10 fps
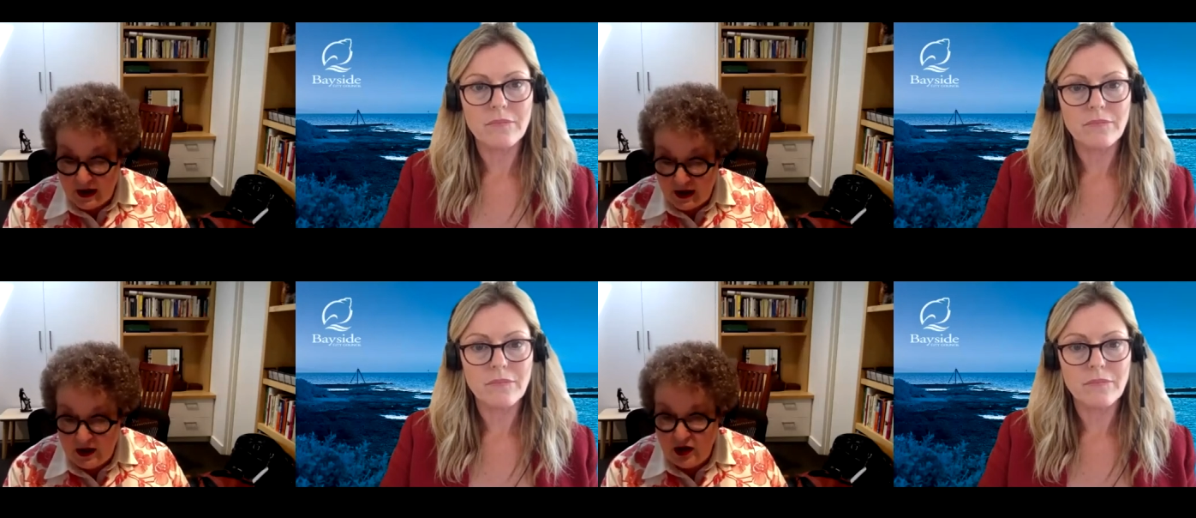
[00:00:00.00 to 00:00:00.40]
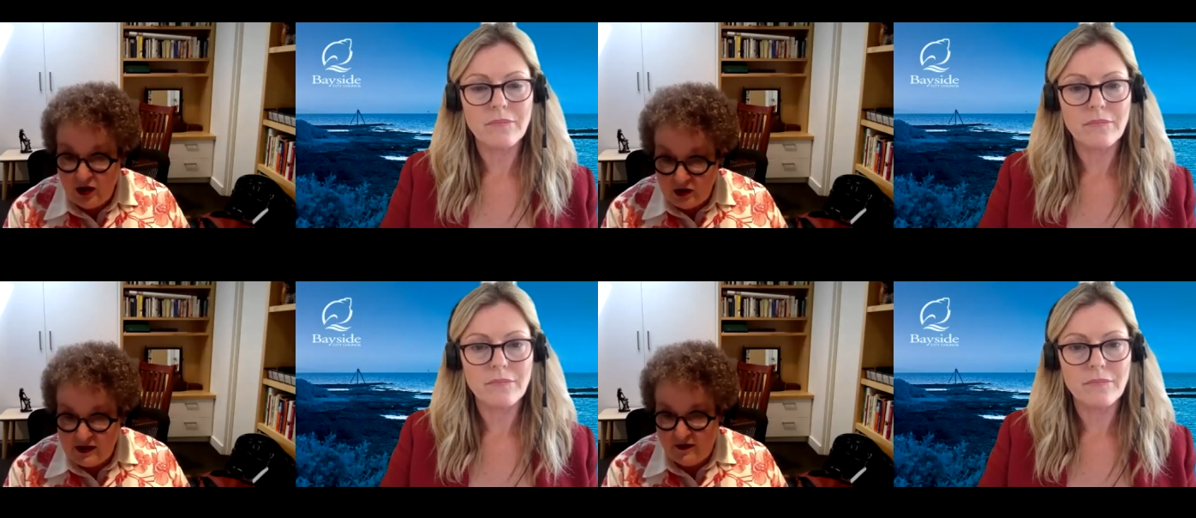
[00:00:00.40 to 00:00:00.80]
Speaker 1: uh,
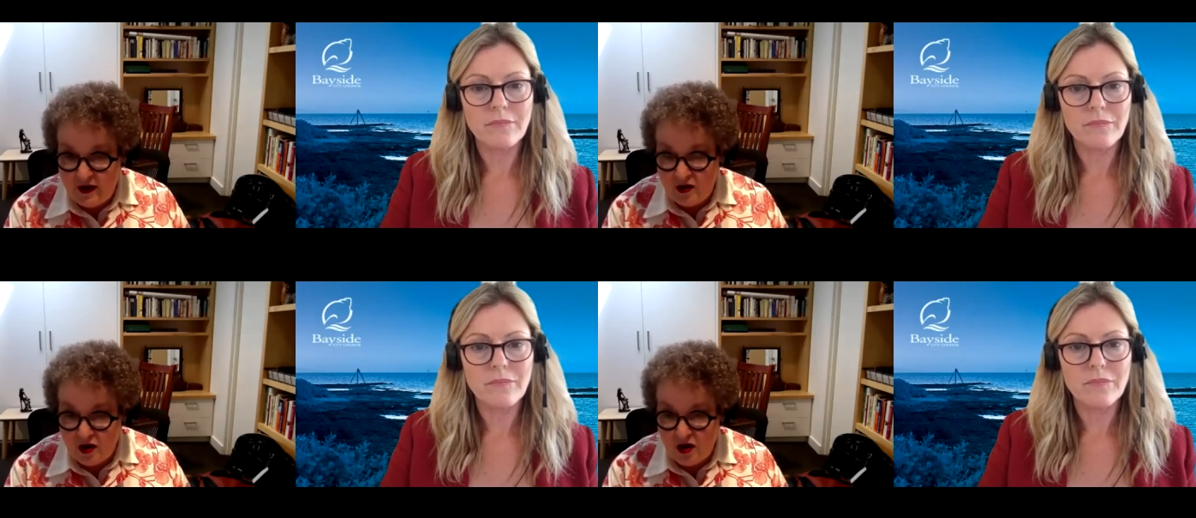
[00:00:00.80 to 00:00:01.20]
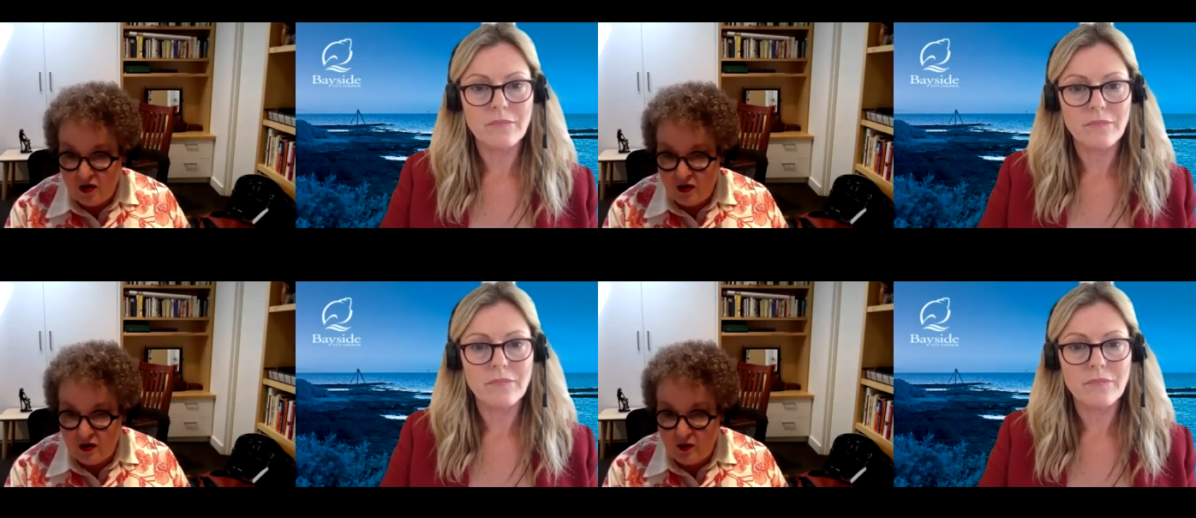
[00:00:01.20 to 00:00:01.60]
use of
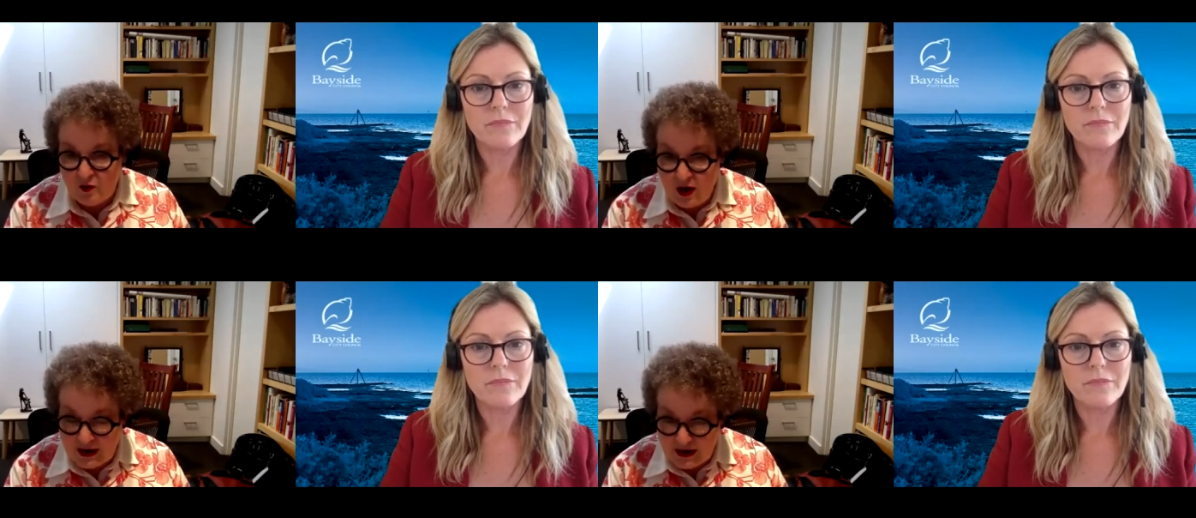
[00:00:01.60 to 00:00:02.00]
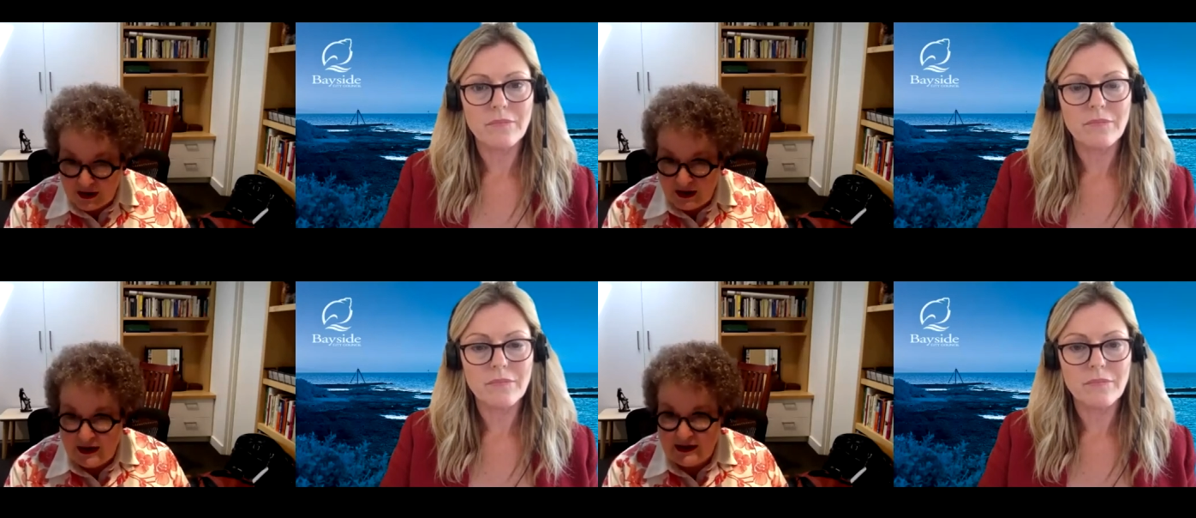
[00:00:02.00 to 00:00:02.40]
alcohol when it
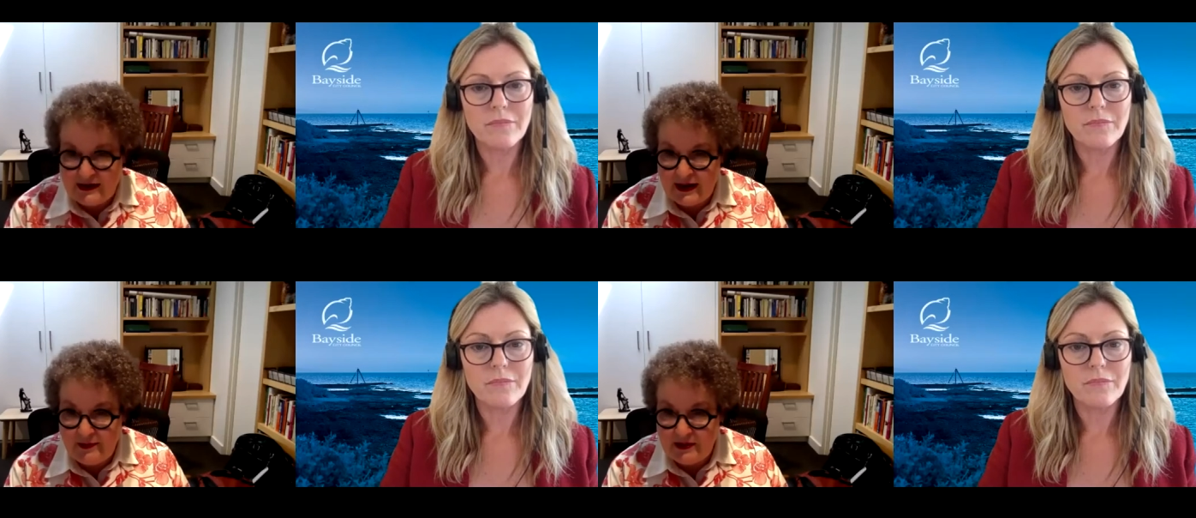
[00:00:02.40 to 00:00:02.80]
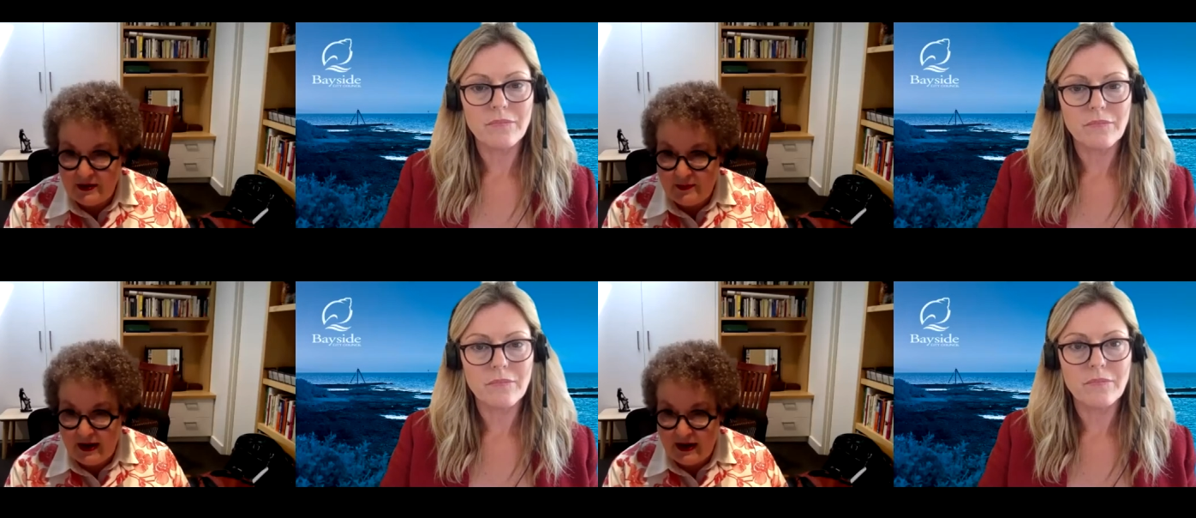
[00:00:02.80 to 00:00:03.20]
seems to
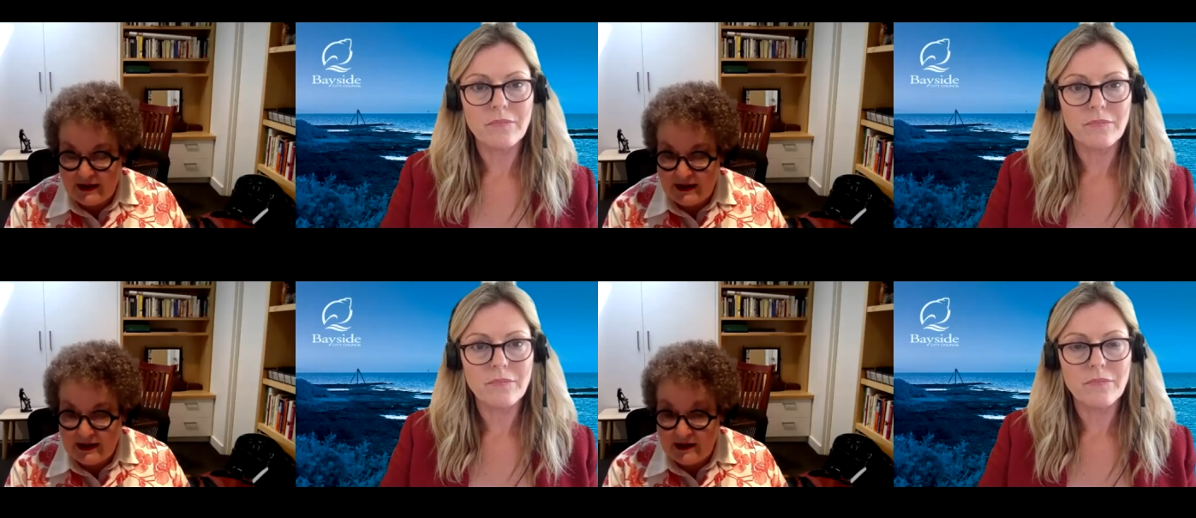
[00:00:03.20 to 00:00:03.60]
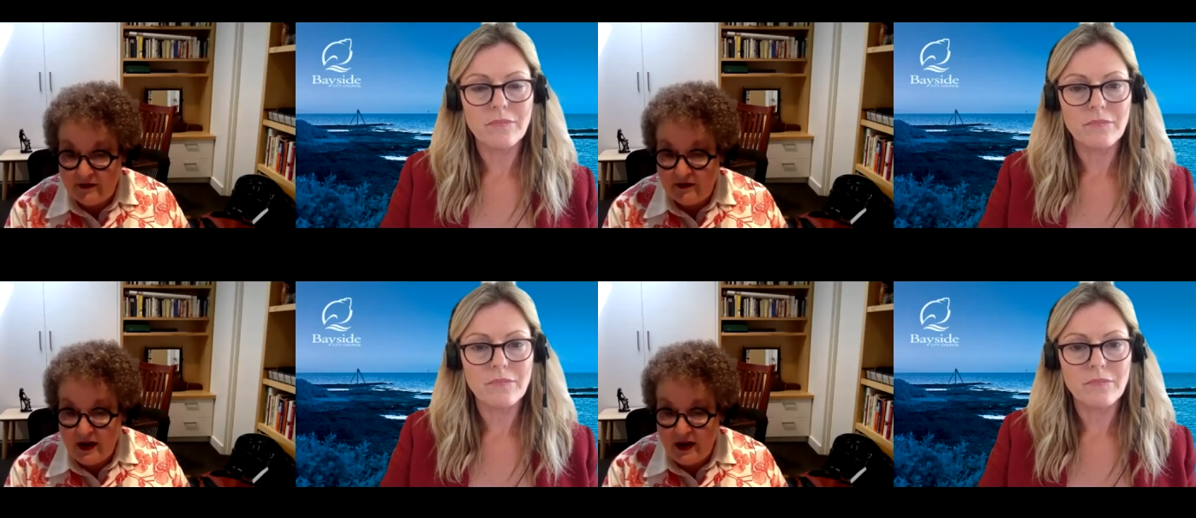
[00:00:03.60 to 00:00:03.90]
be excessive.